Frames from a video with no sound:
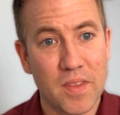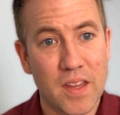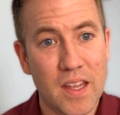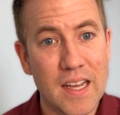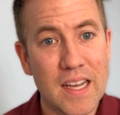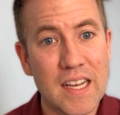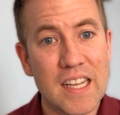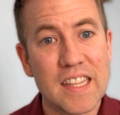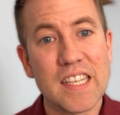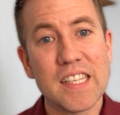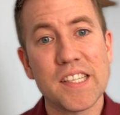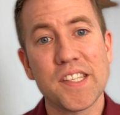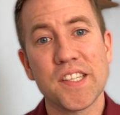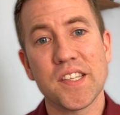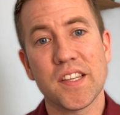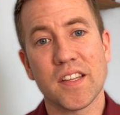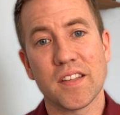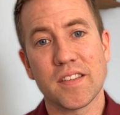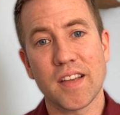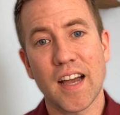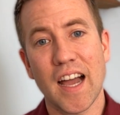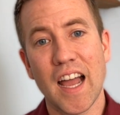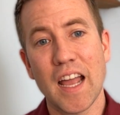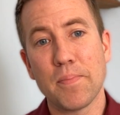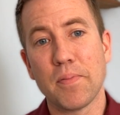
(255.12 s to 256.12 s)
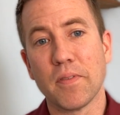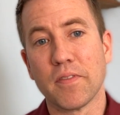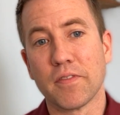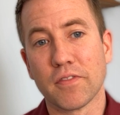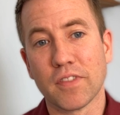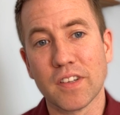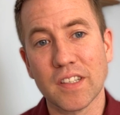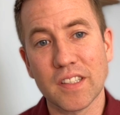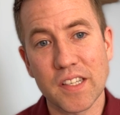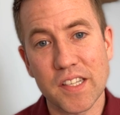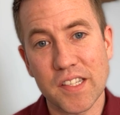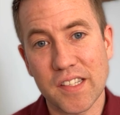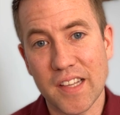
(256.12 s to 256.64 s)
This is a type of
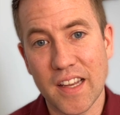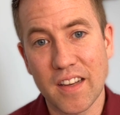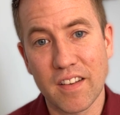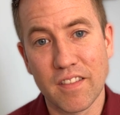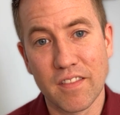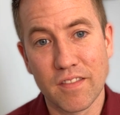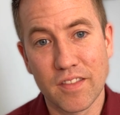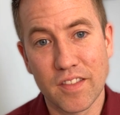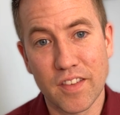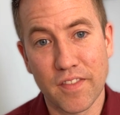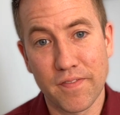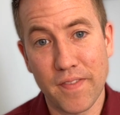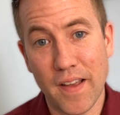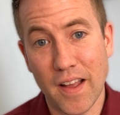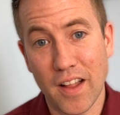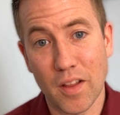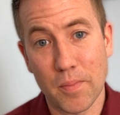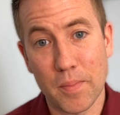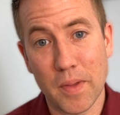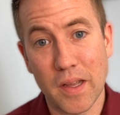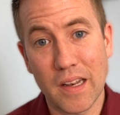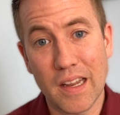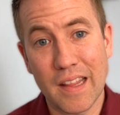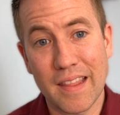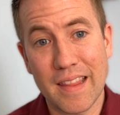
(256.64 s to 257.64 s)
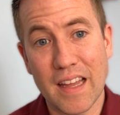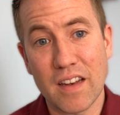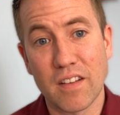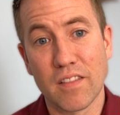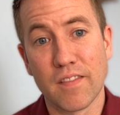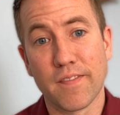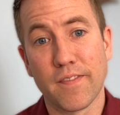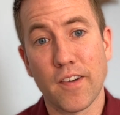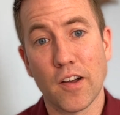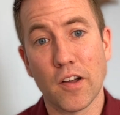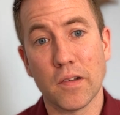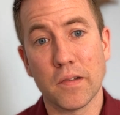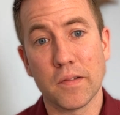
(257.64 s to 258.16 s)
real estate development that
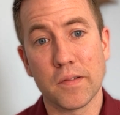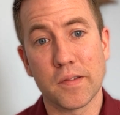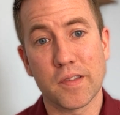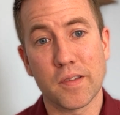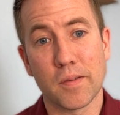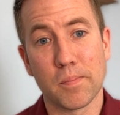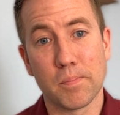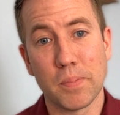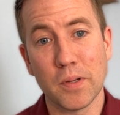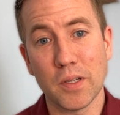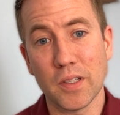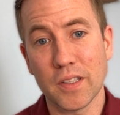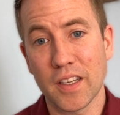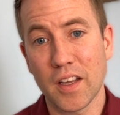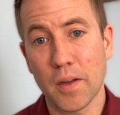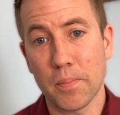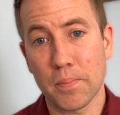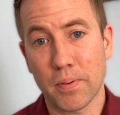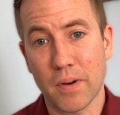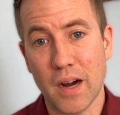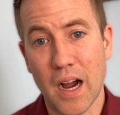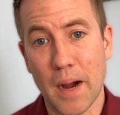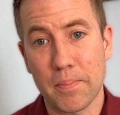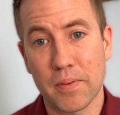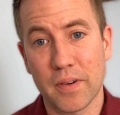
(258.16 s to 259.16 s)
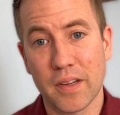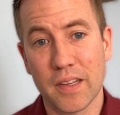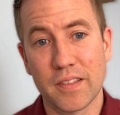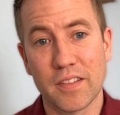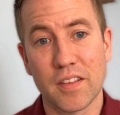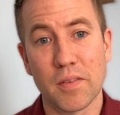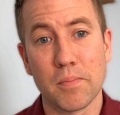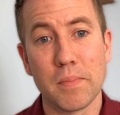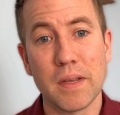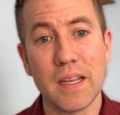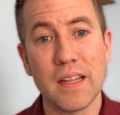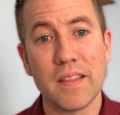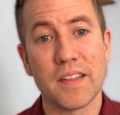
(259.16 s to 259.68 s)
involves building a property to
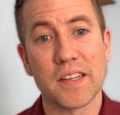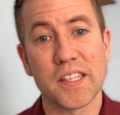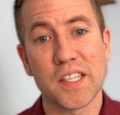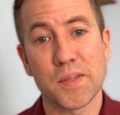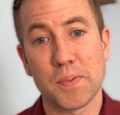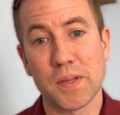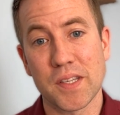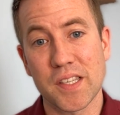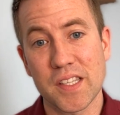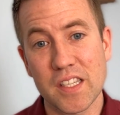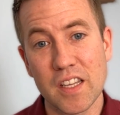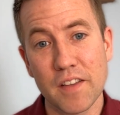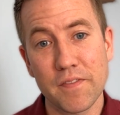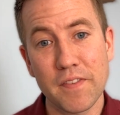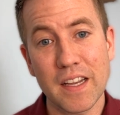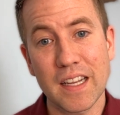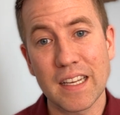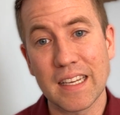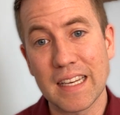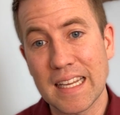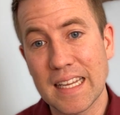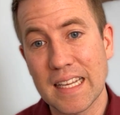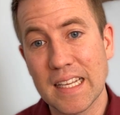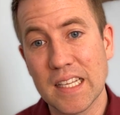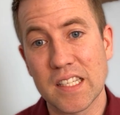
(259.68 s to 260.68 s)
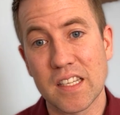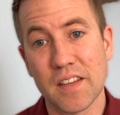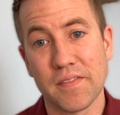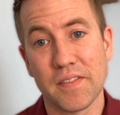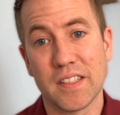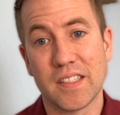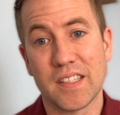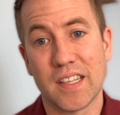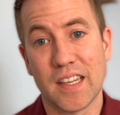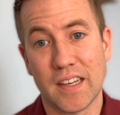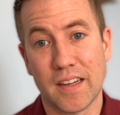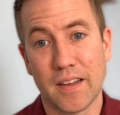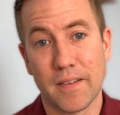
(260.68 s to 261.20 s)
meet the specific needs of a
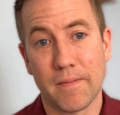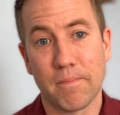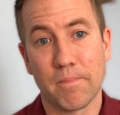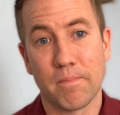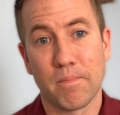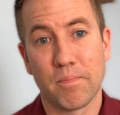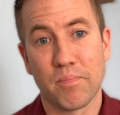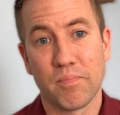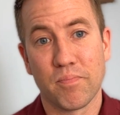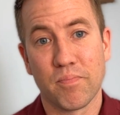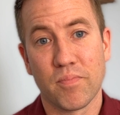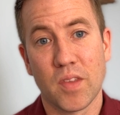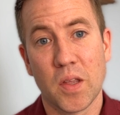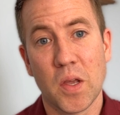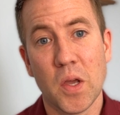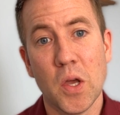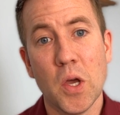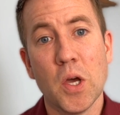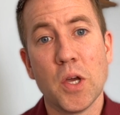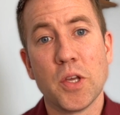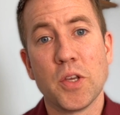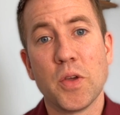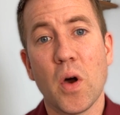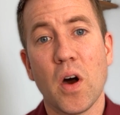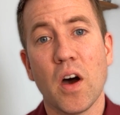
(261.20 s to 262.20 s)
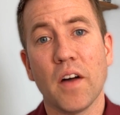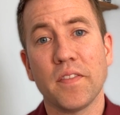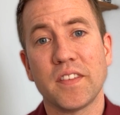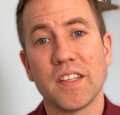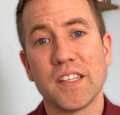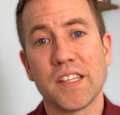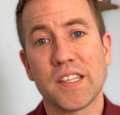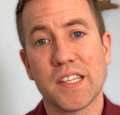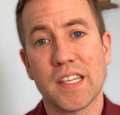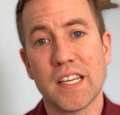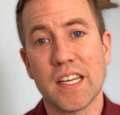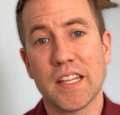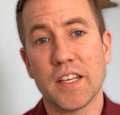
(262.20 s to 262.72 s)
tenant. You often
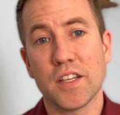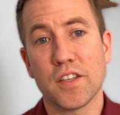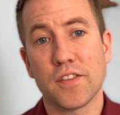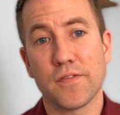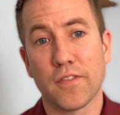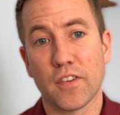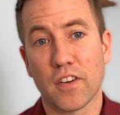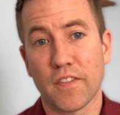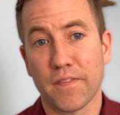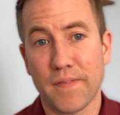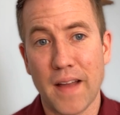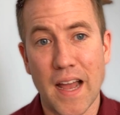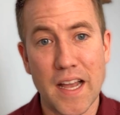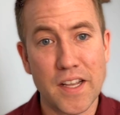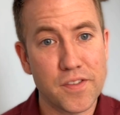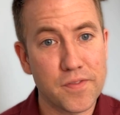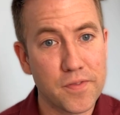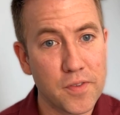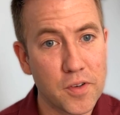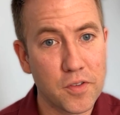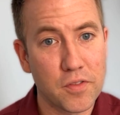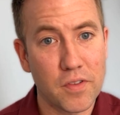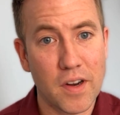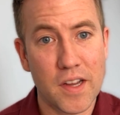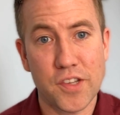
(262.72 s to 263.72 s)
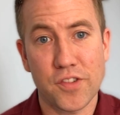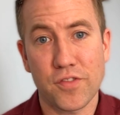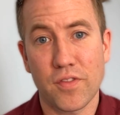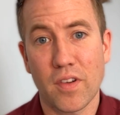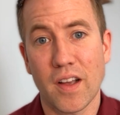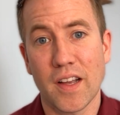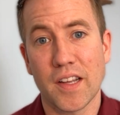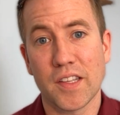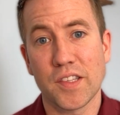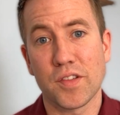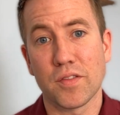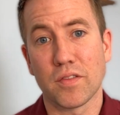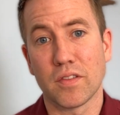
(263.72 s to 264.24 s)
see this for fast food
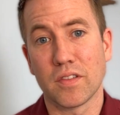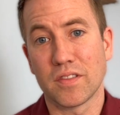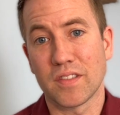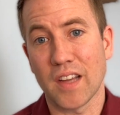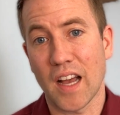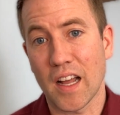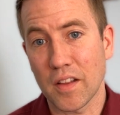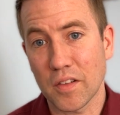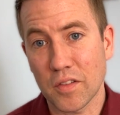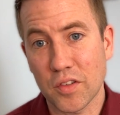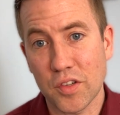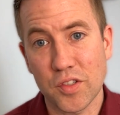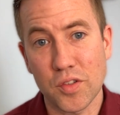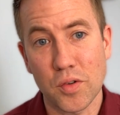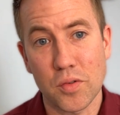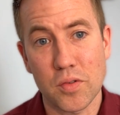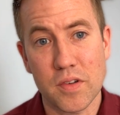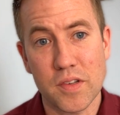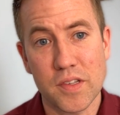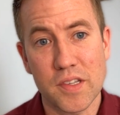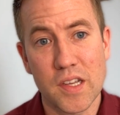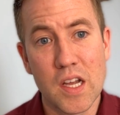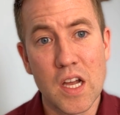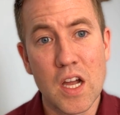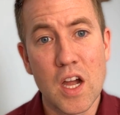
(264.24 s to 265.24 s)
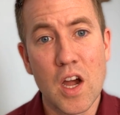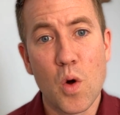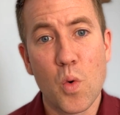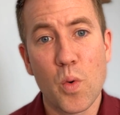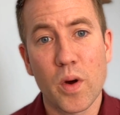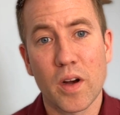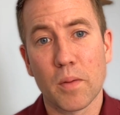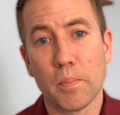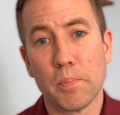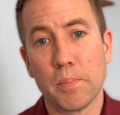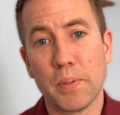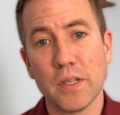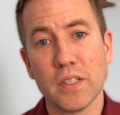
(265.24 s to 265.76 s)
restaurants or dollar stores where
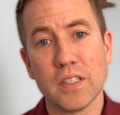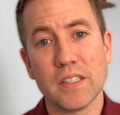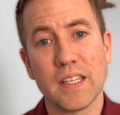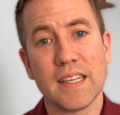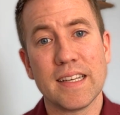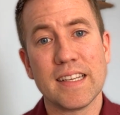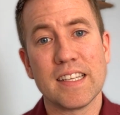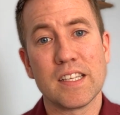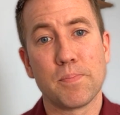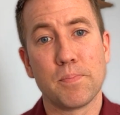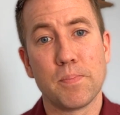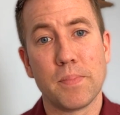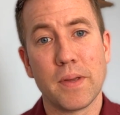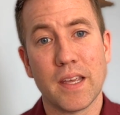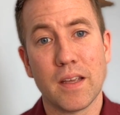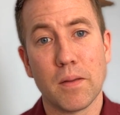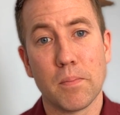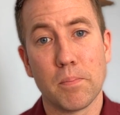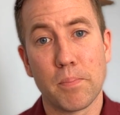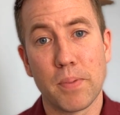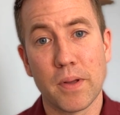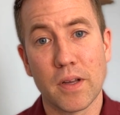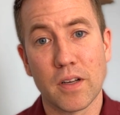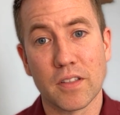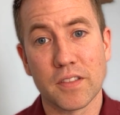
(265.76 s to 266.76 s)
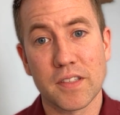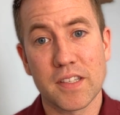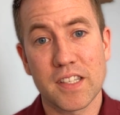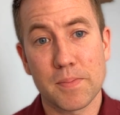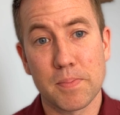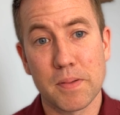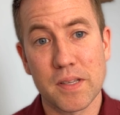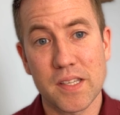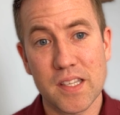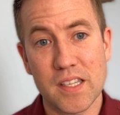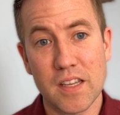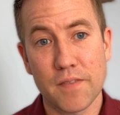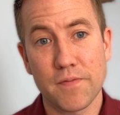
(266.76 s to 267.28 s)
a building is being built
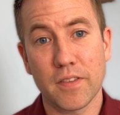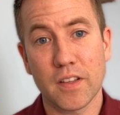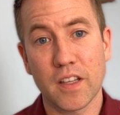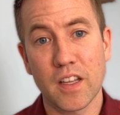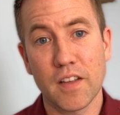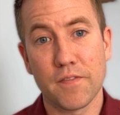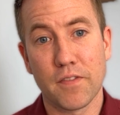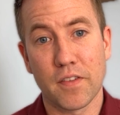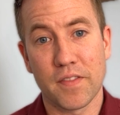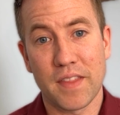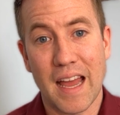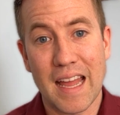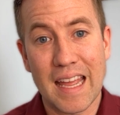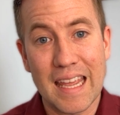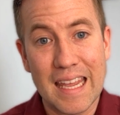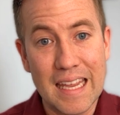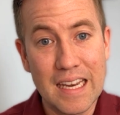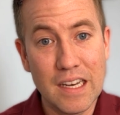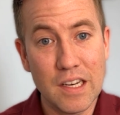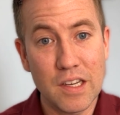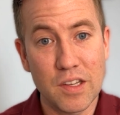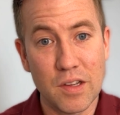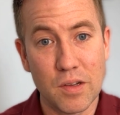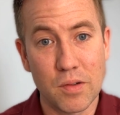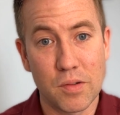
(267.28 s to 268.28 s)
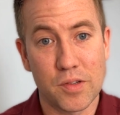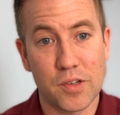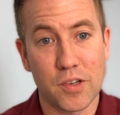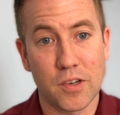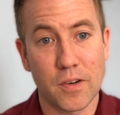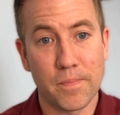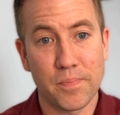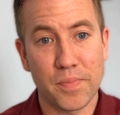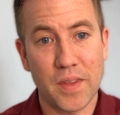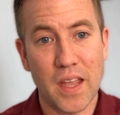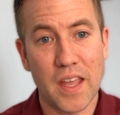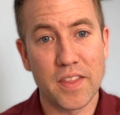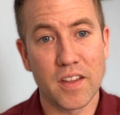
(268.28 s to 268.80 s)
specifically for that end
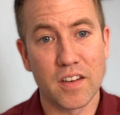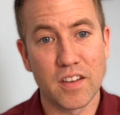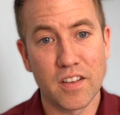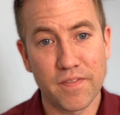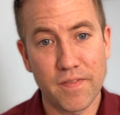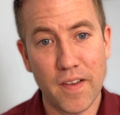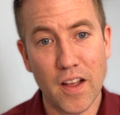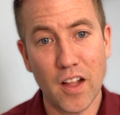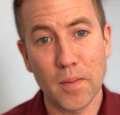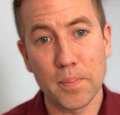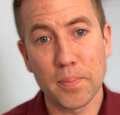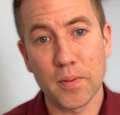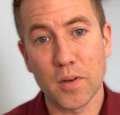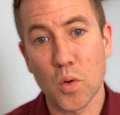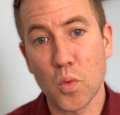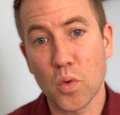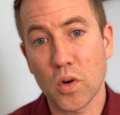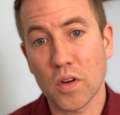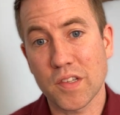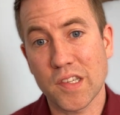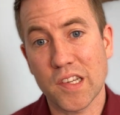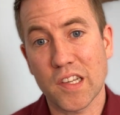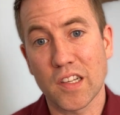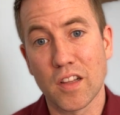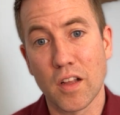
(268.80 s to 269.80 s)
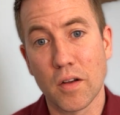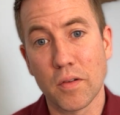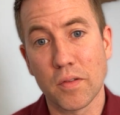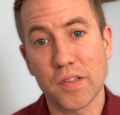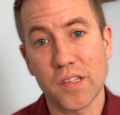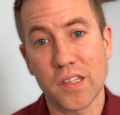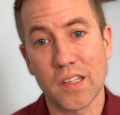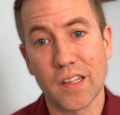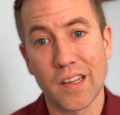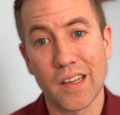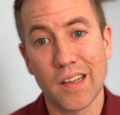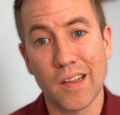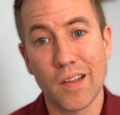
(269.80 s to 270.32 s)
user and the developer works
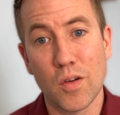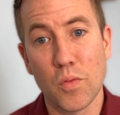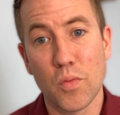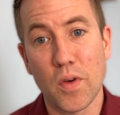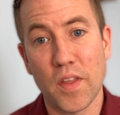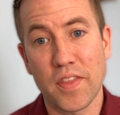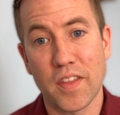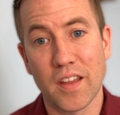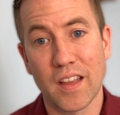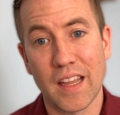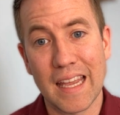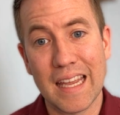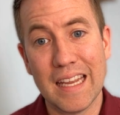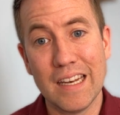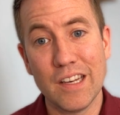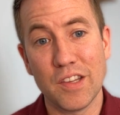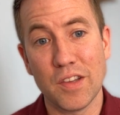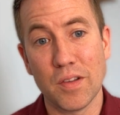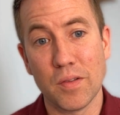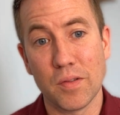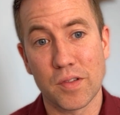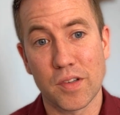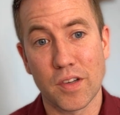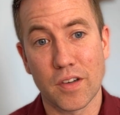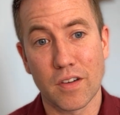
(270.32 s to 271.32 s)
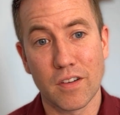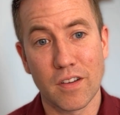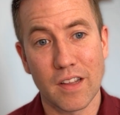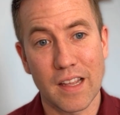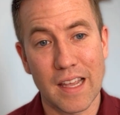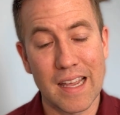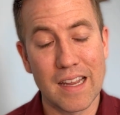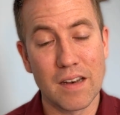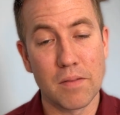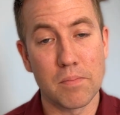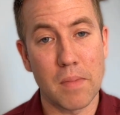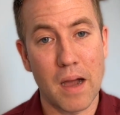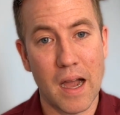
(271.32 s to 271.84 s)
closely with the end user
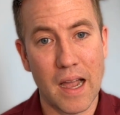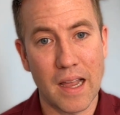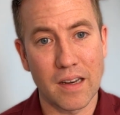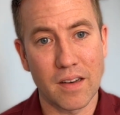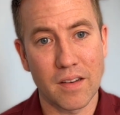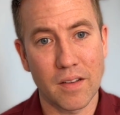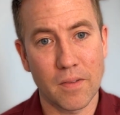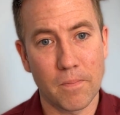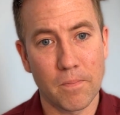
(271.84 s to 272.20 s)
in mind.